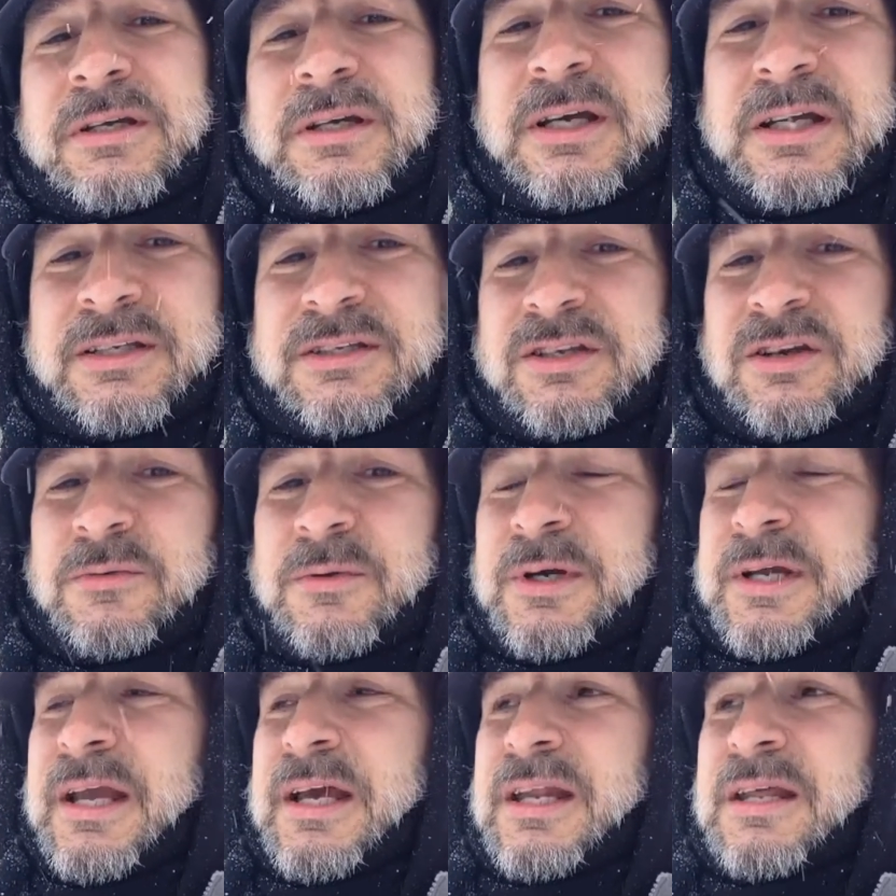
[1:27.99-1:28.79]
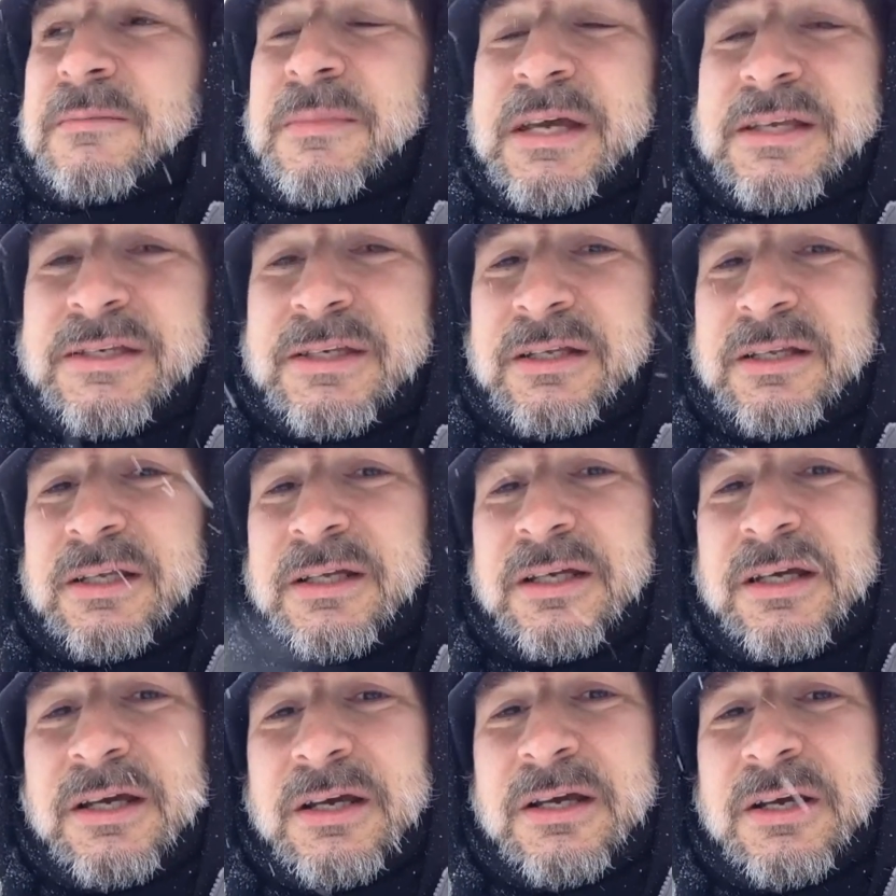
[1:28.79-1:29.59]
And so we're getting
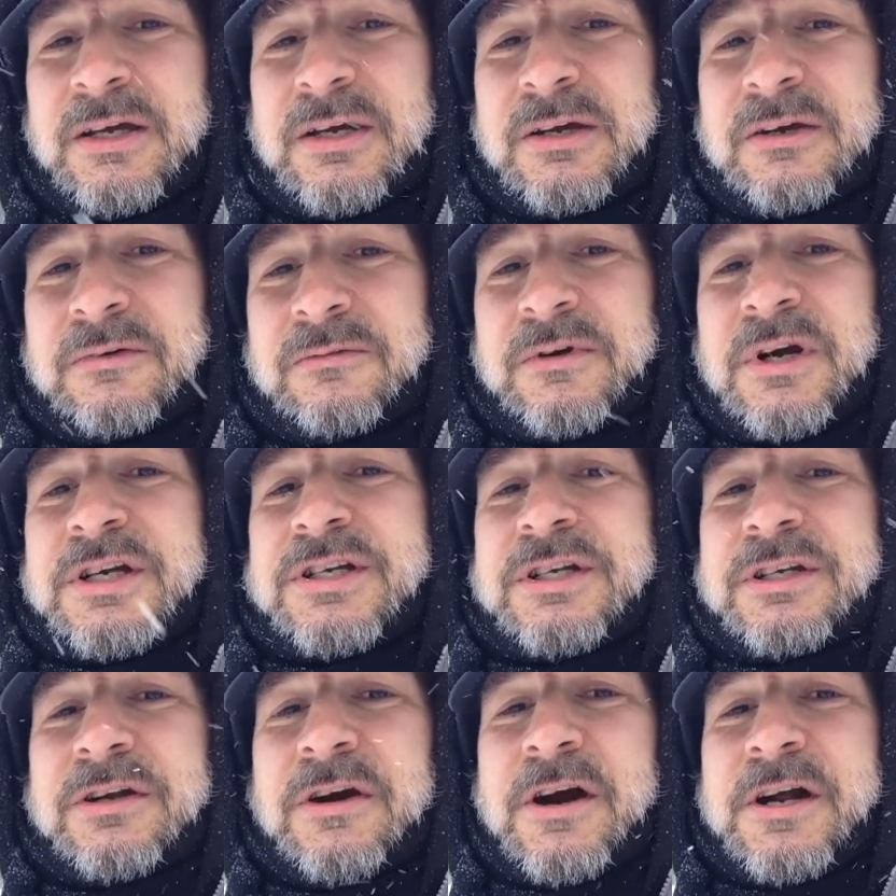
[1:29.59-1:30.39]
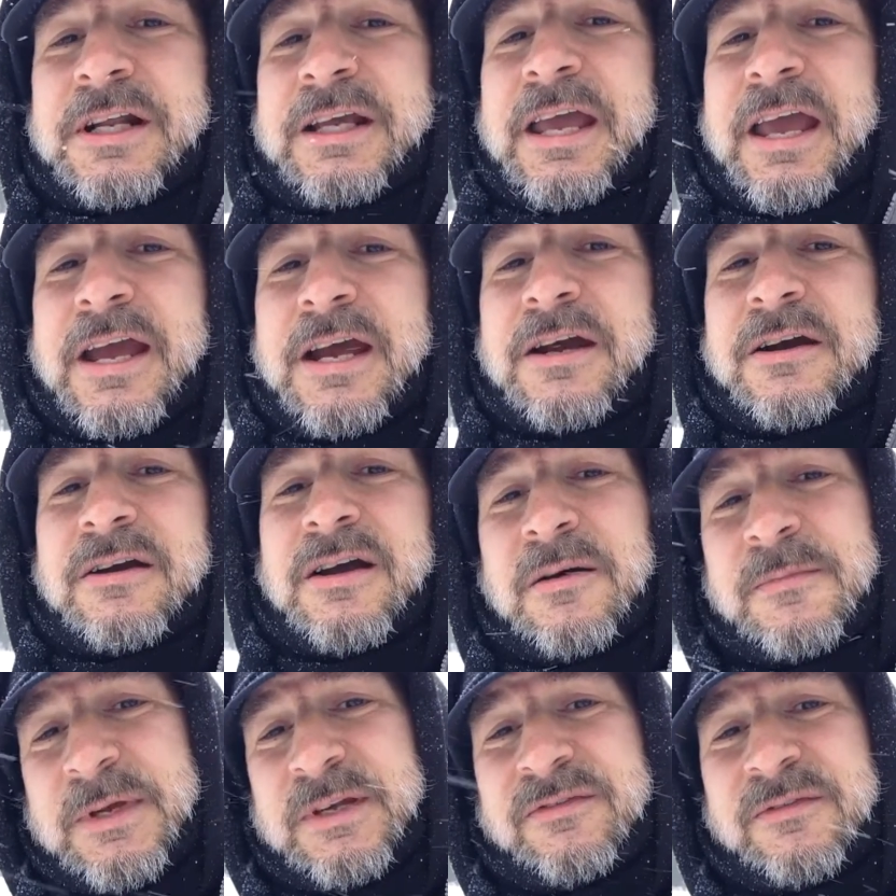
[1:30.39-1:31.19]
basically Russian Arctic air
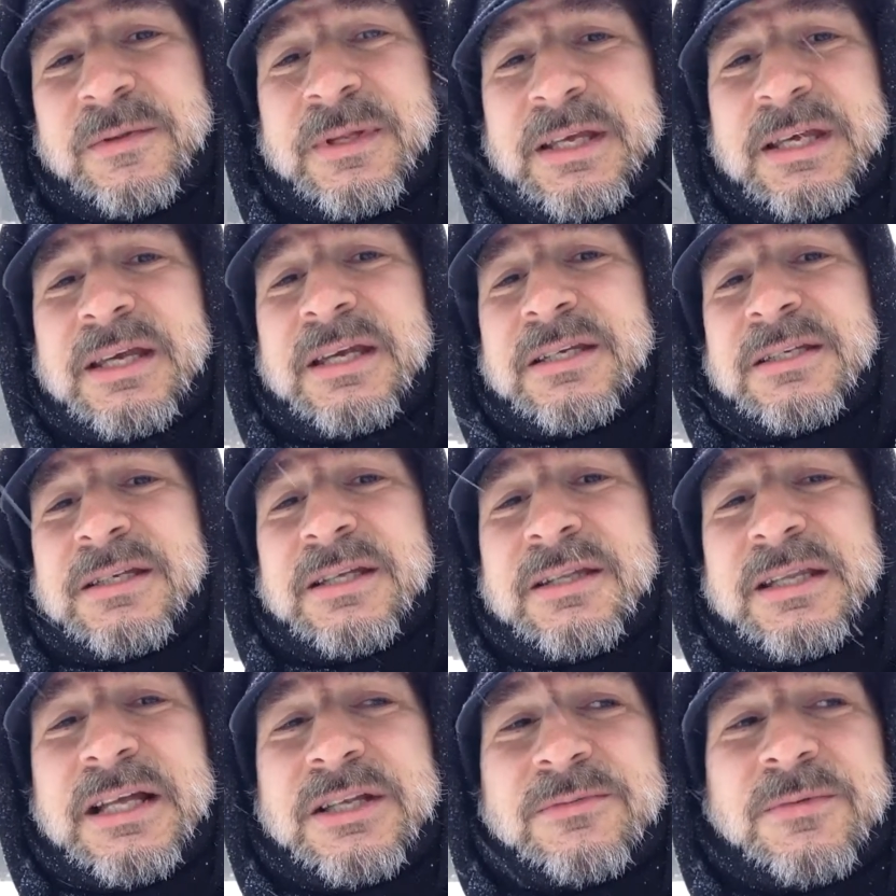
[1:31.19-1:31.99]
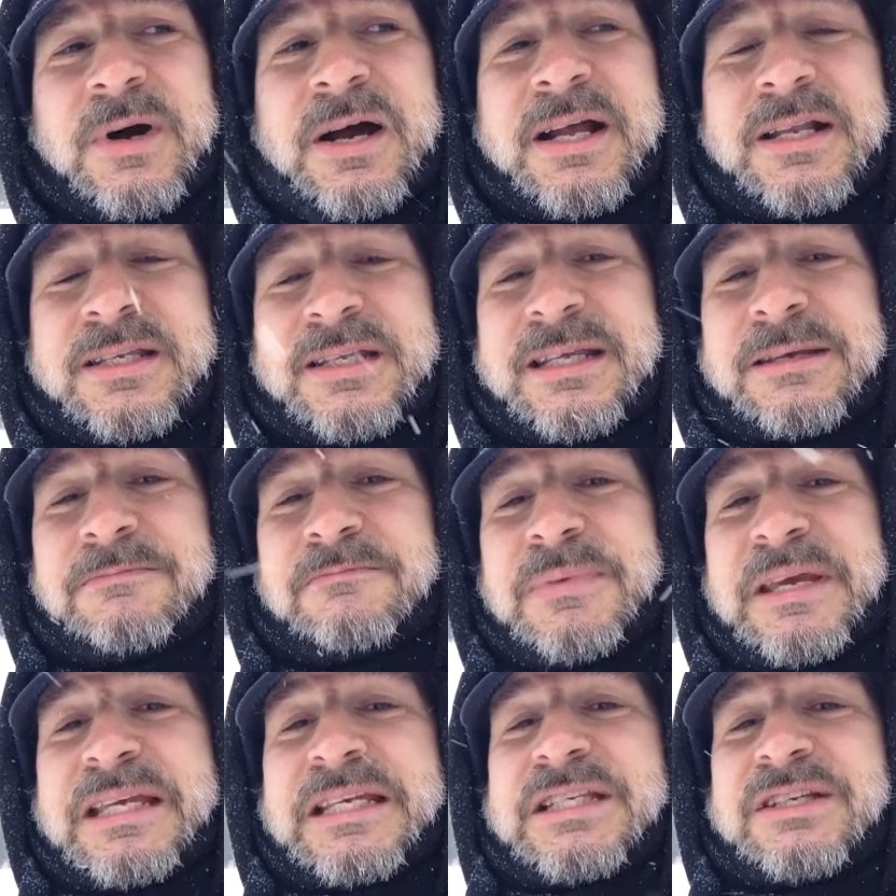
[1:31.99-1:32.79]
coming from the east, and that's why it's the
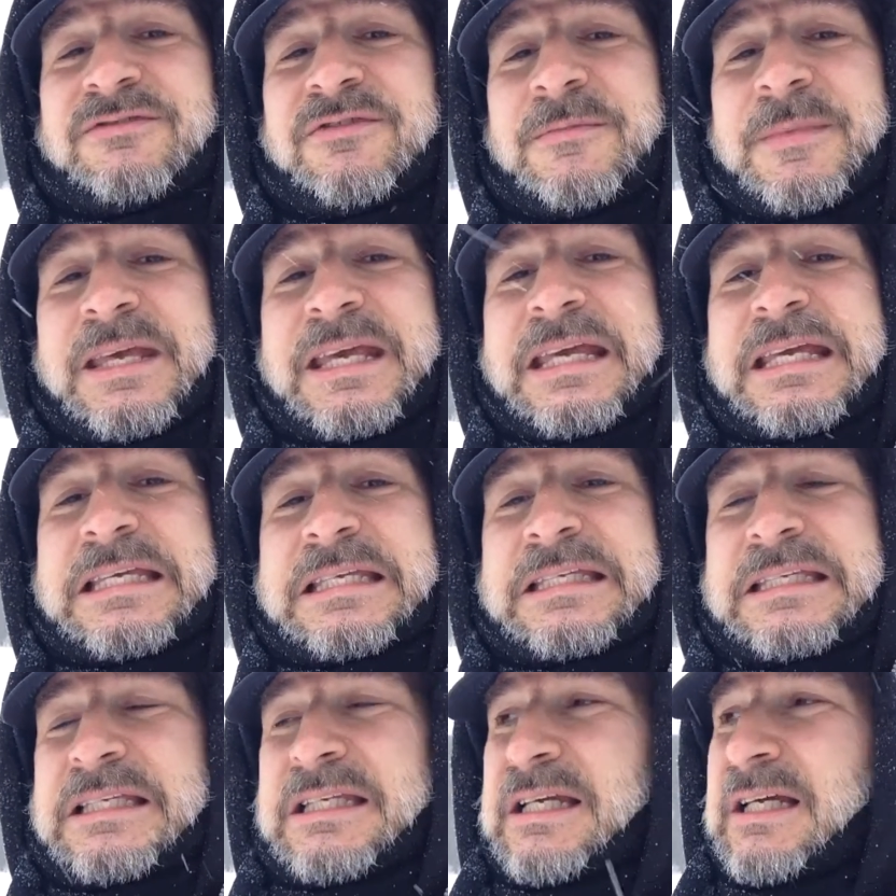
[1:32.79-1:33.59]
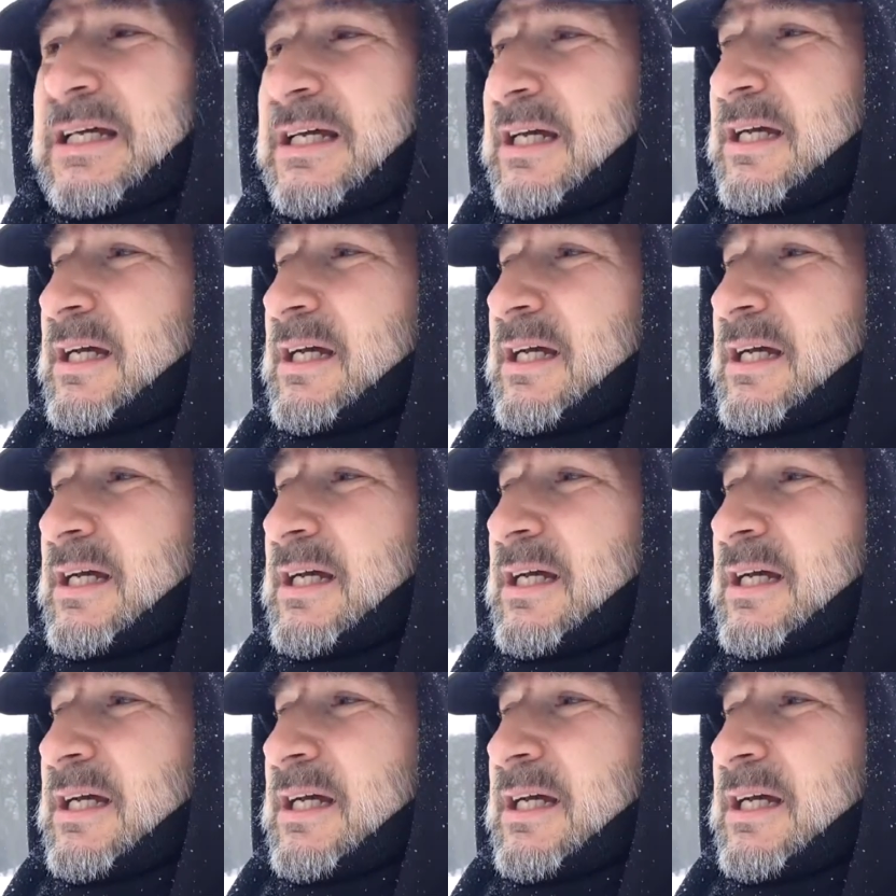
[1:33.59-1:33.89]
beast from the east.